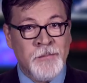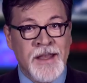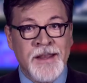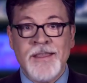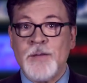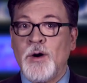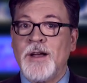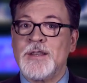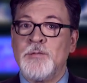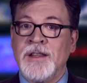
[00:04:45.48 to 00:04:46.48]
media the
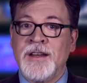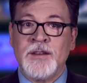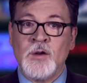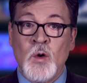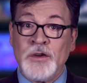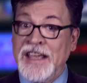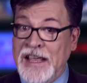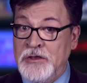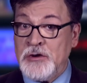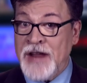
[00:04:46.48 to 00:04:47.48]
possibility to quote
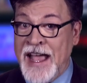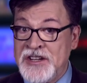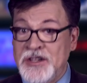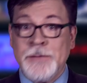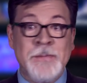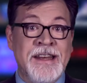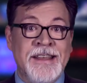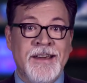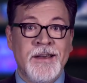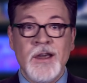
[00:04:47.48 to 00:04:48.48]
international
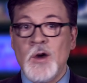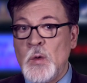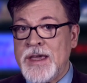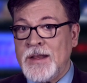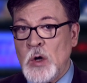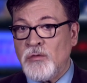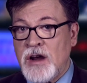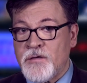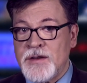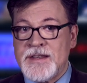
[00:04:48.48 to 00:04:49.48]
media. We can note
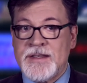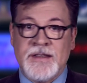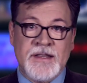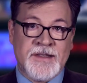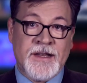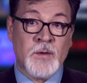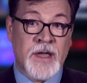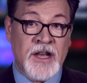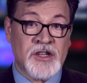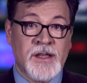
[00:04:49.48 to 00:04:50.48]
references to the site
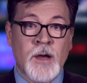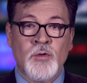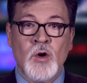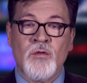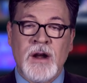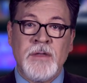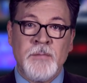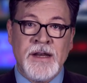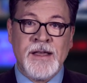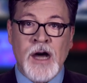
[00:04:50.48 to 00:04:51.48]
occasionally on pro-Kremlin
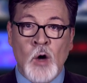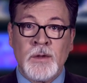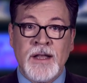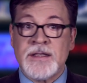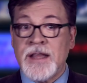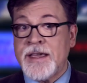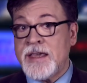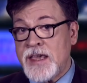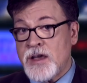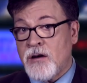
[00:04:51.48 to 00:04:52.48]
media outlets, like
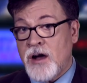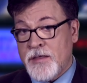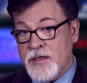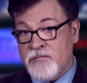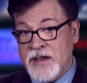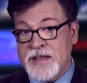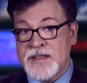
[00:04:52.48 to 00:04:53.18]
here on the RIA